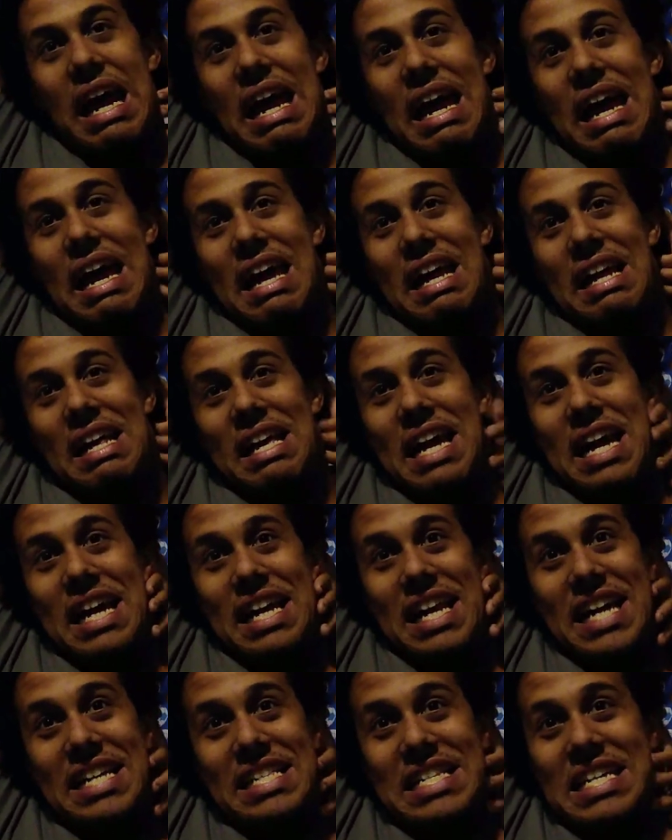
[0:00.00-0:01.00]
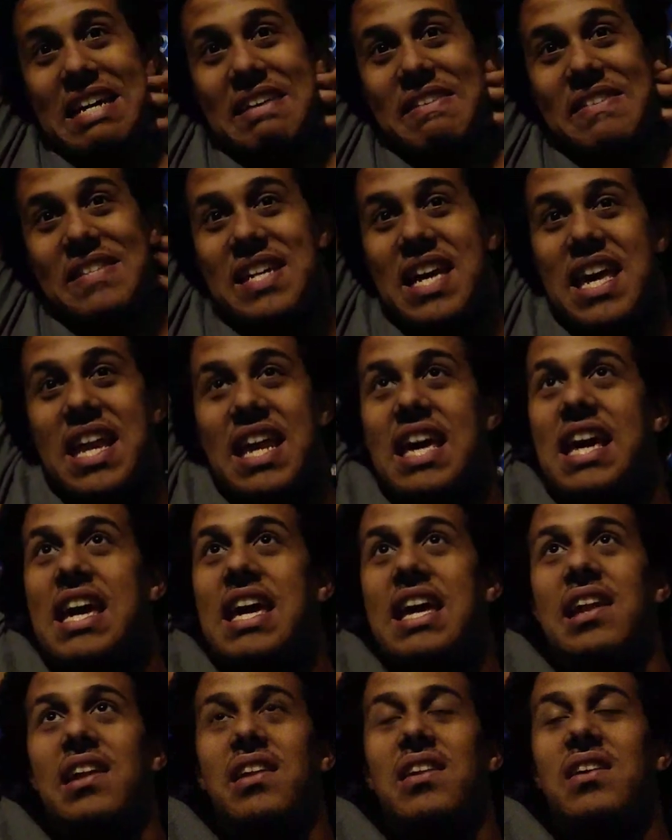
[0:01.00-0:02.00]
And yeah, that's how it's gonna
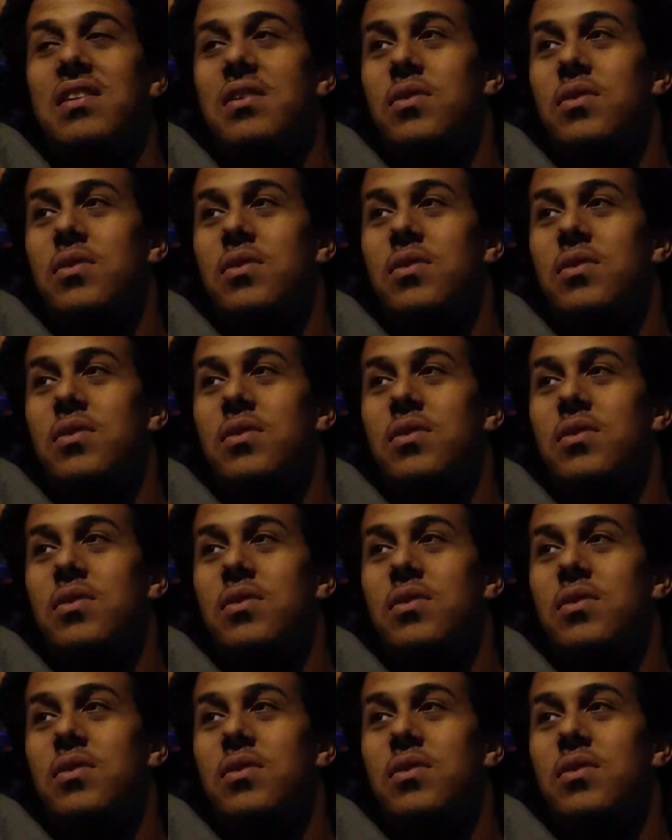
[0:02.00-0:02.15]
end.